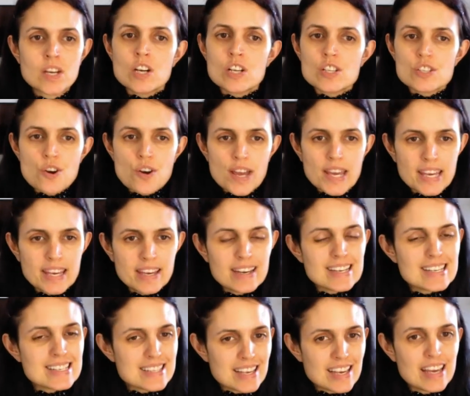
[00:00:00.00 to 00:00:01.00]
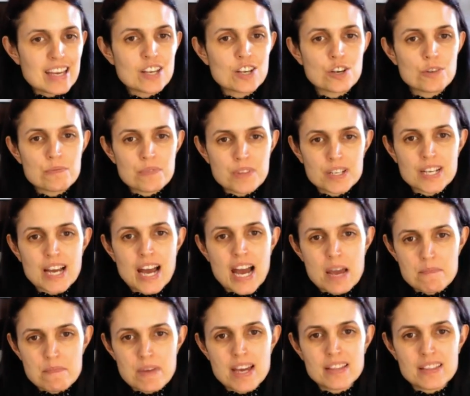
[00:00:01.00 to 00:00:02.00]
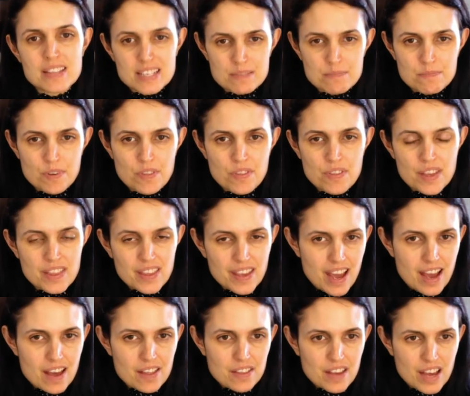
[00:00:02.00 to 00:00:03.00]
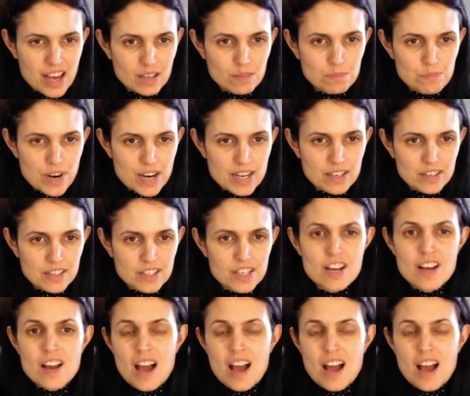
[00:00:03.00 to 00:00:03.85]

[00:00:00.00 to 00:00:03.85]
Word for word: So here is the income that I made this month in the Kath Kyle brand.